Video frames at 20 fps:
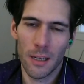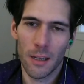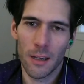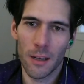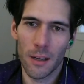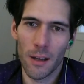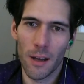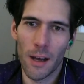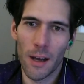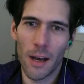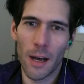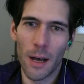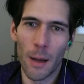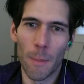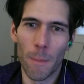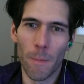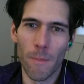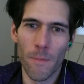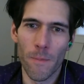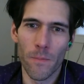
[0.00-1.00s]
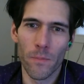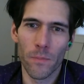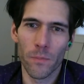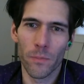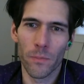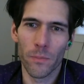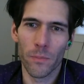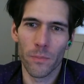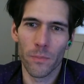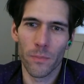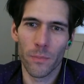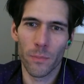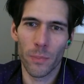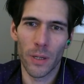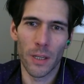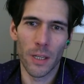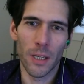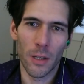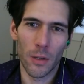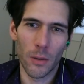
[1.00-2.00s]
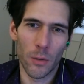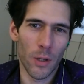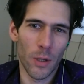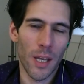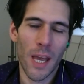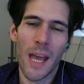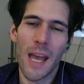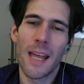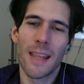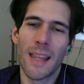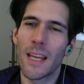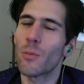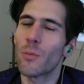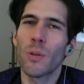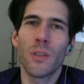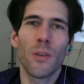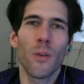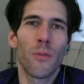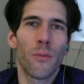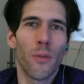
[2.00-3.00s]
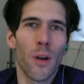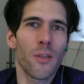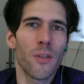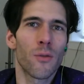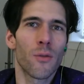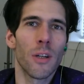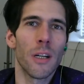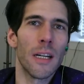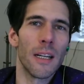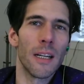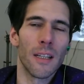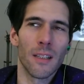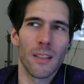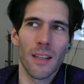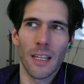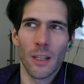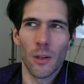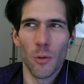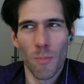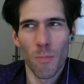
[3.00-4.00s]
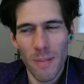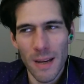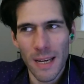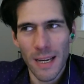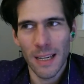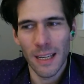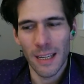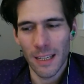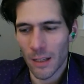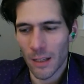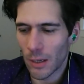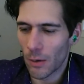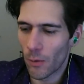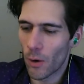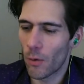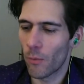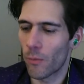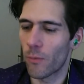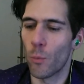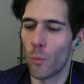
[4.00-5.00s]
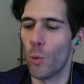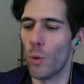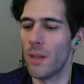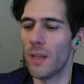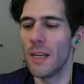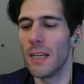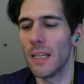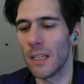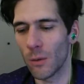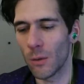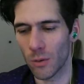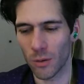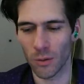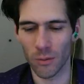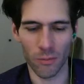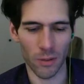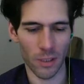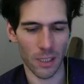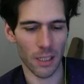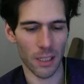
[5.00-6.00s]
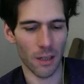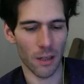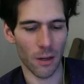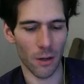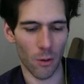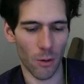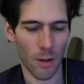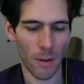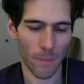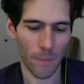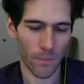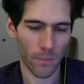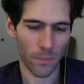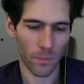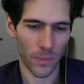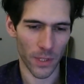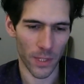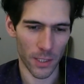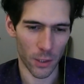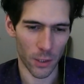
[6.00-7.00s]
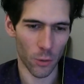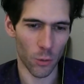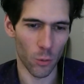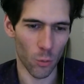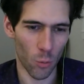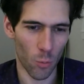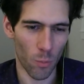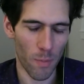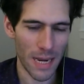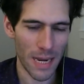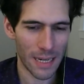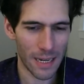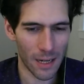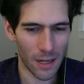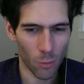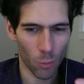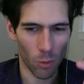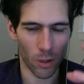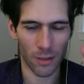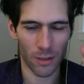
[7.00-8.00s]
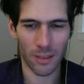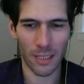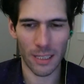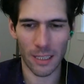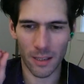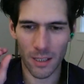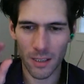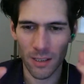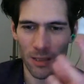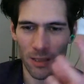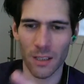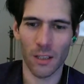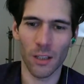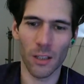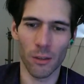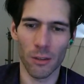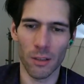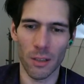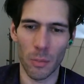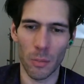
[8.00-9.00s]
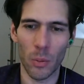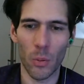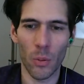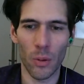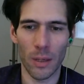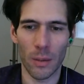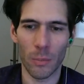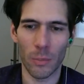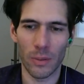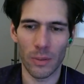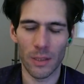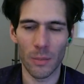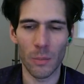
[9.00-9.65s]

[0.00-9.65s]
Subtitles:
But that's what's so frustrating is like you make it within a YouTube video, you make it where it's like, this is clearly the point, but then